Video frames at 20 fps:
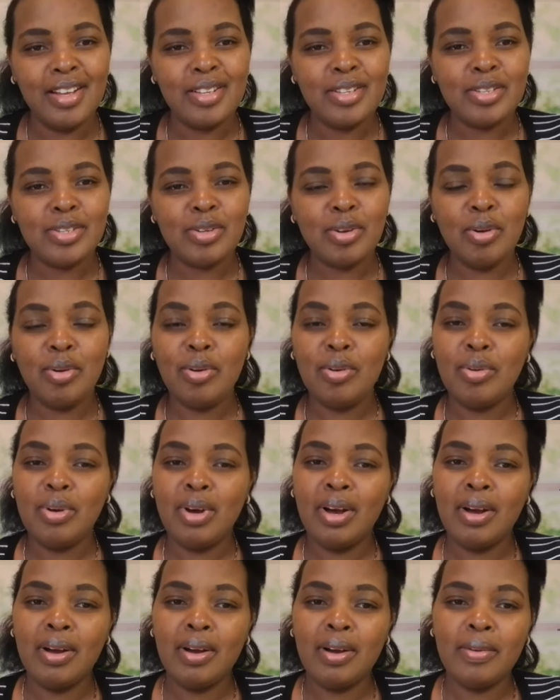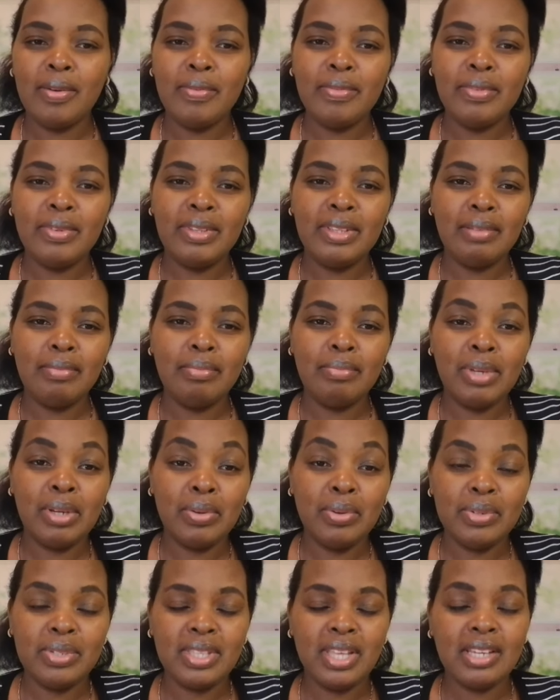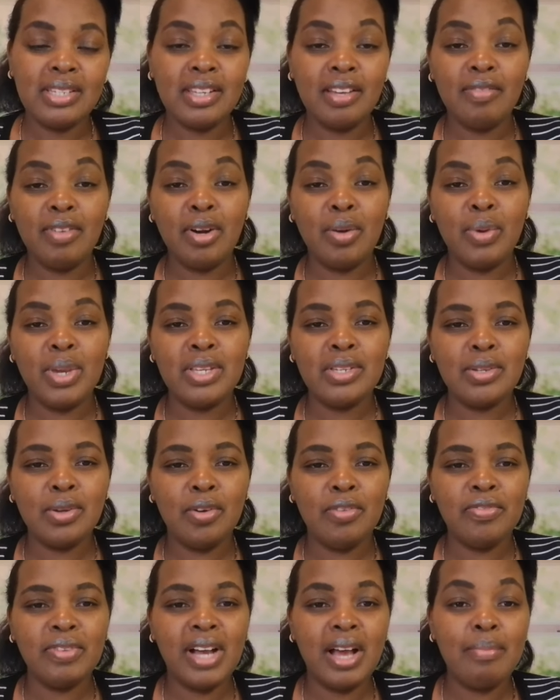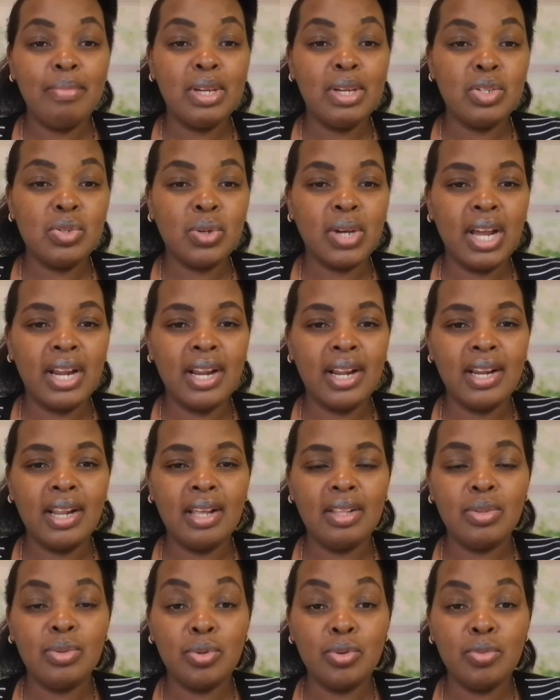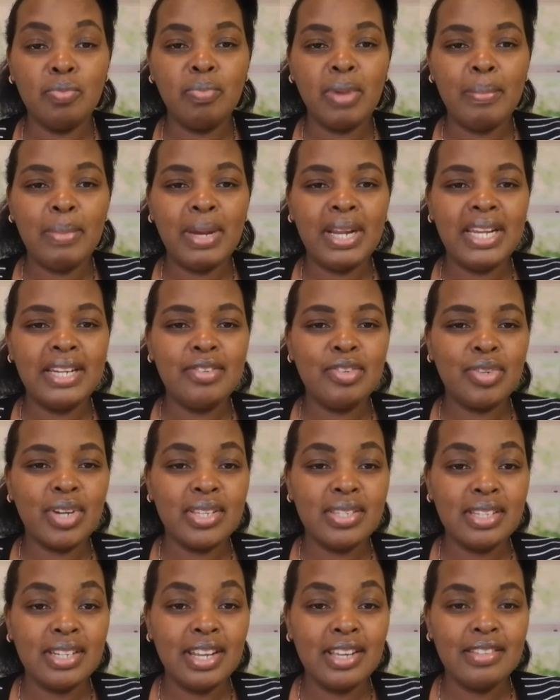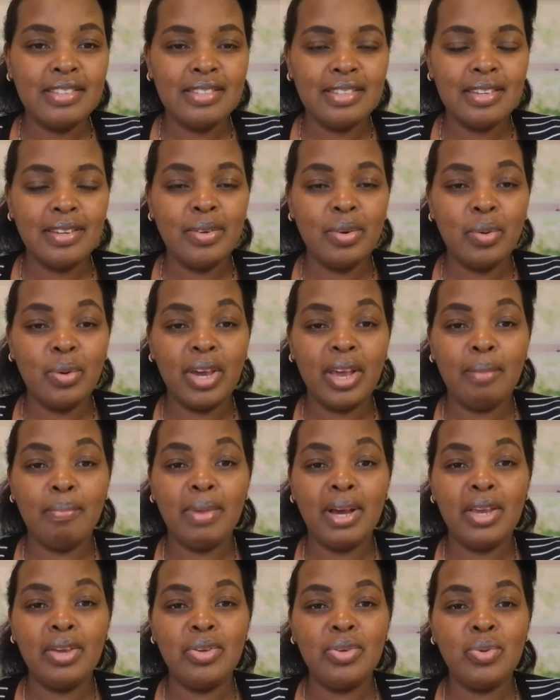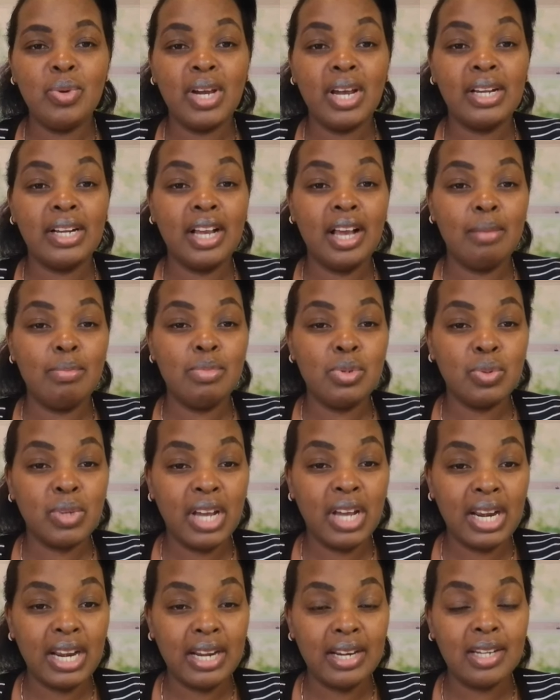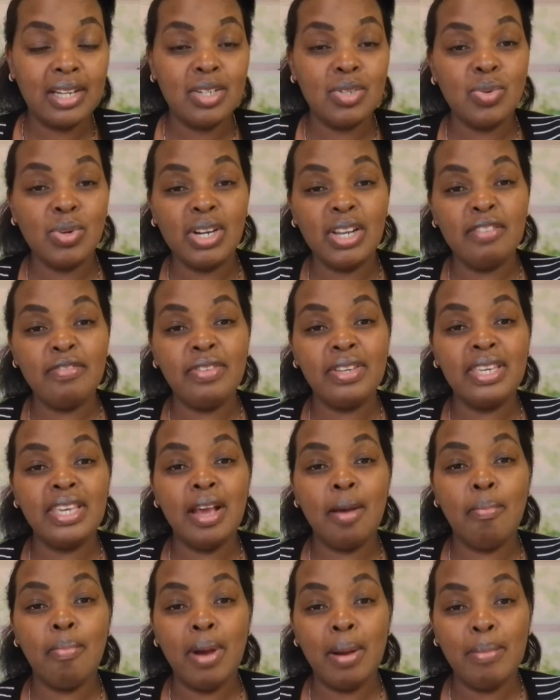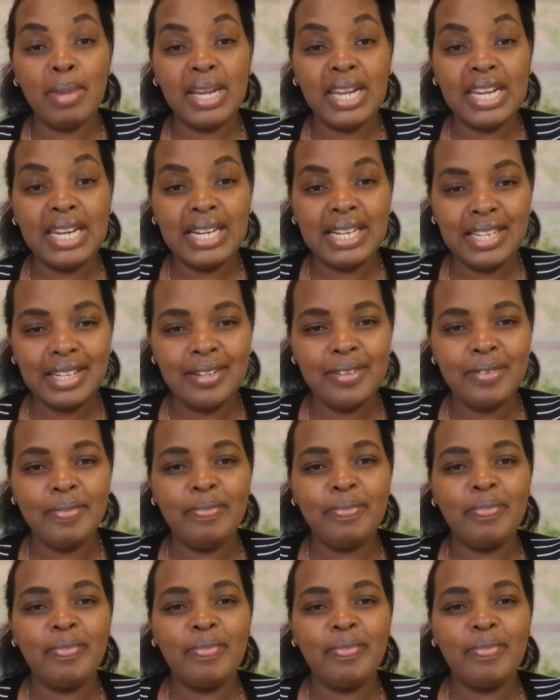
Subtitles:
So because there are several ways of coming to Canada through permanent residency, whereby you can come to Canada to live here permanently,